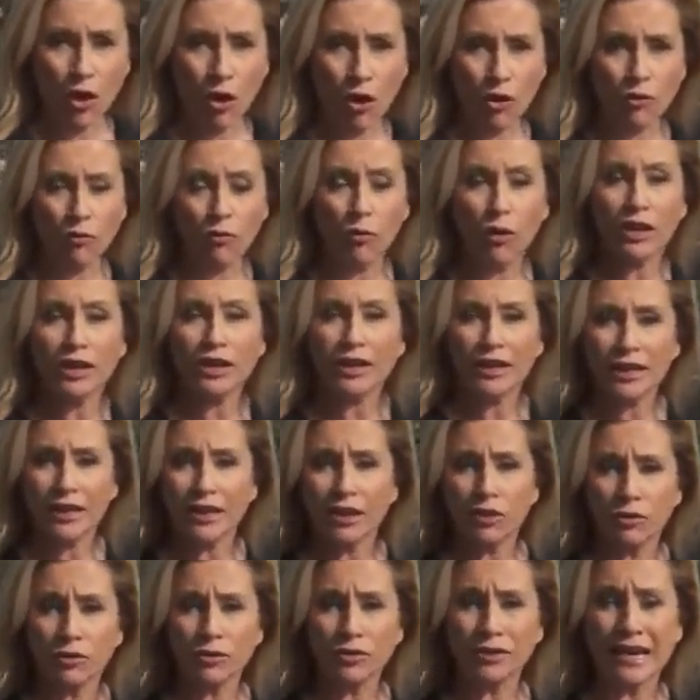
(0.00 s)
on what
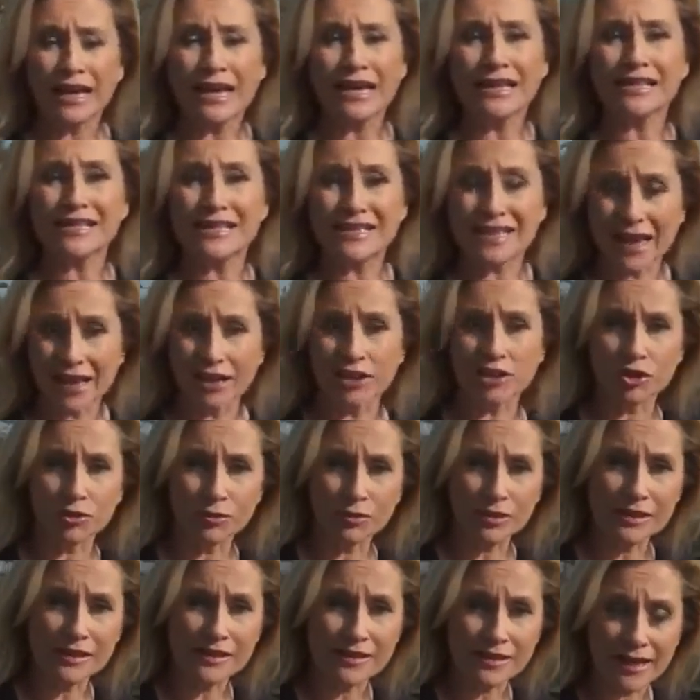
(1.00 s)
he called
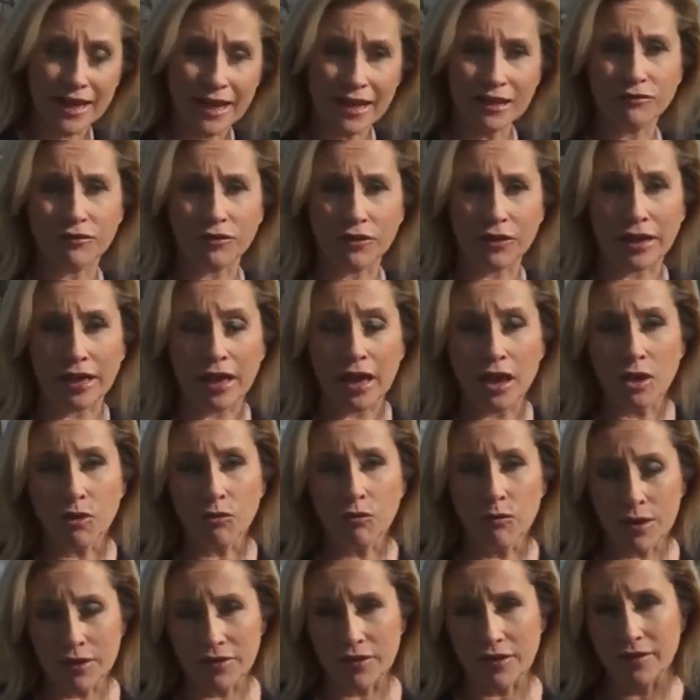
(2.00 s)
sexual slavery
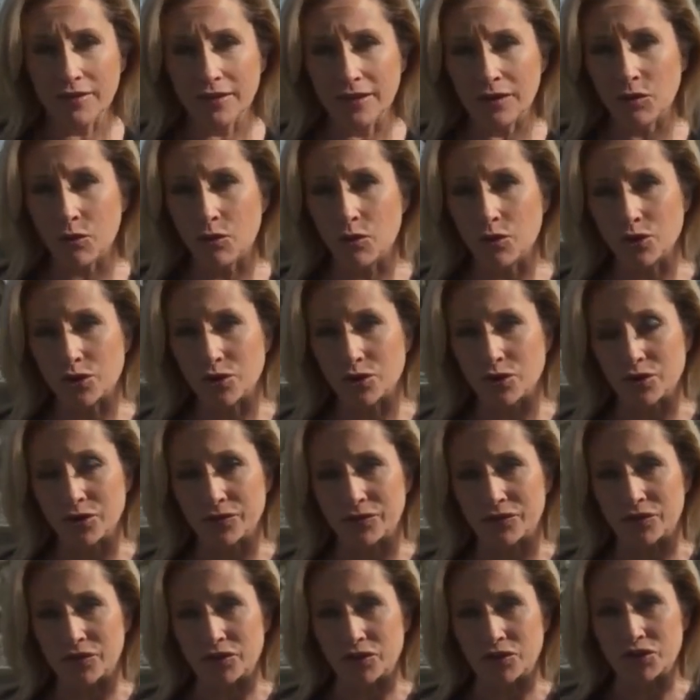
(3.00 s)
within the Order
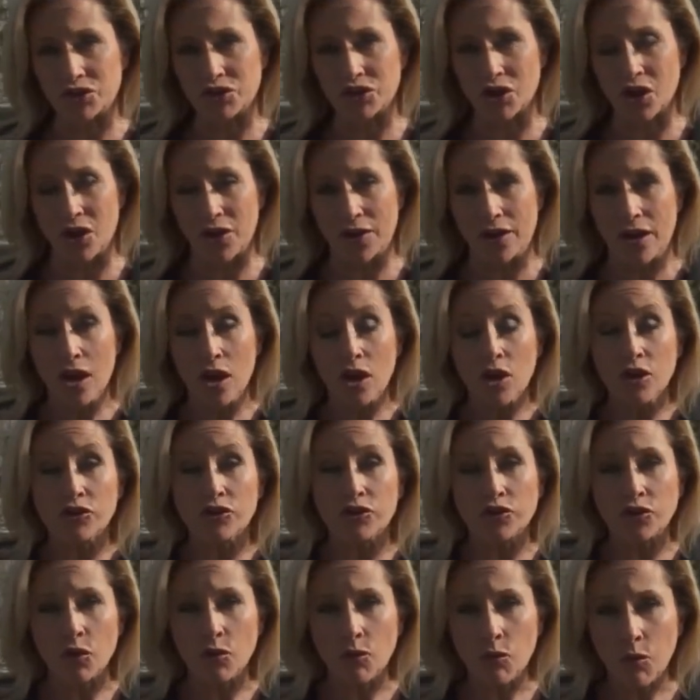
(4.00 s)
of St. John.
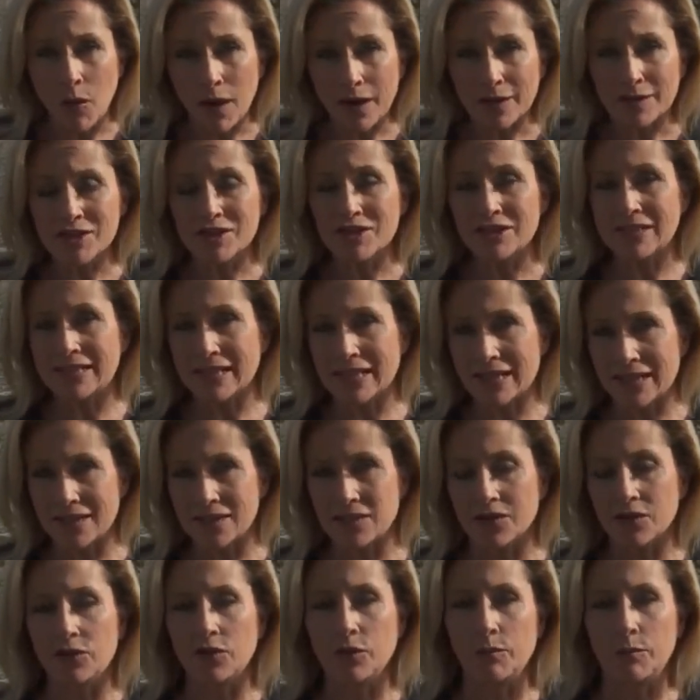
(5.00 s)
So, what
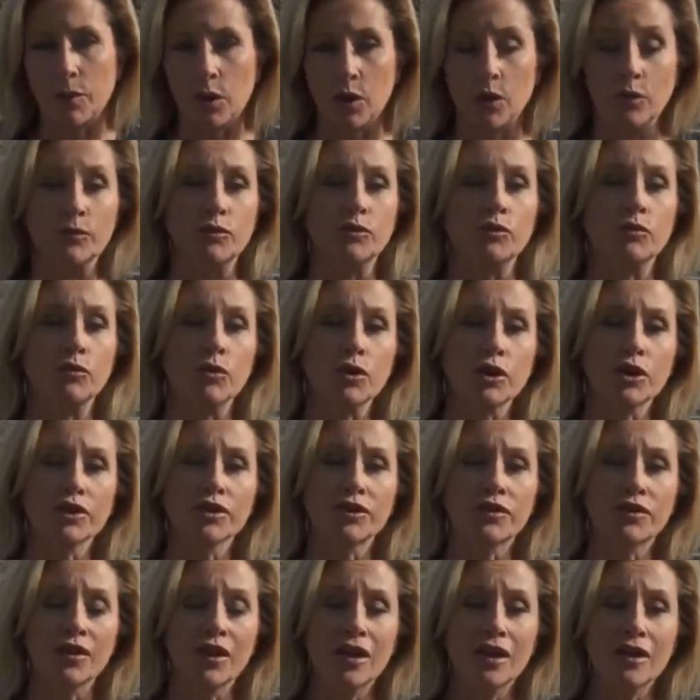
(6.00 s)
did the Pope's
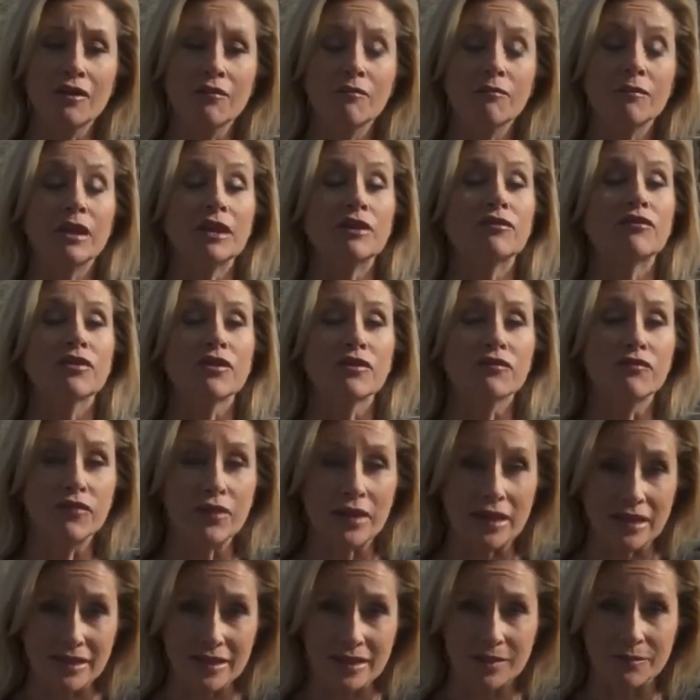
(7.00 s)
words mean for the
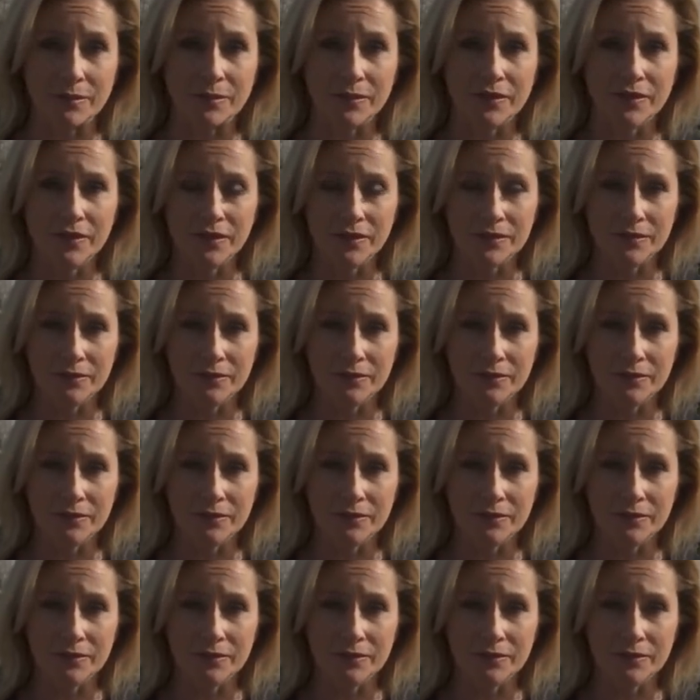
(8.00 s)
victims?